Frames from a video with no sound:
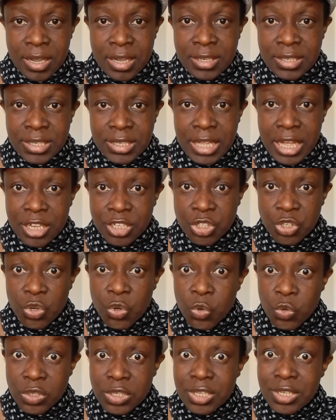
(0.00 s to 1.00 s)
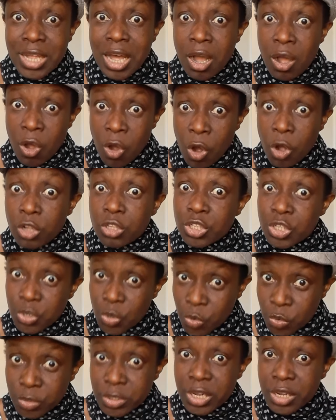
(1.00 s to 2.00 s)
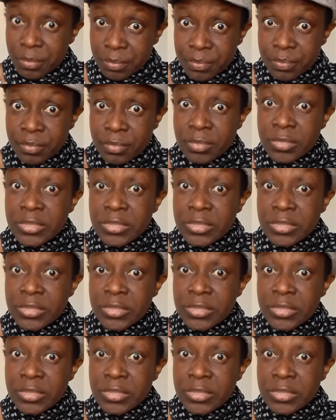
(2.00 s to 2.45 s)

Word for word: instance, you could see that God told him,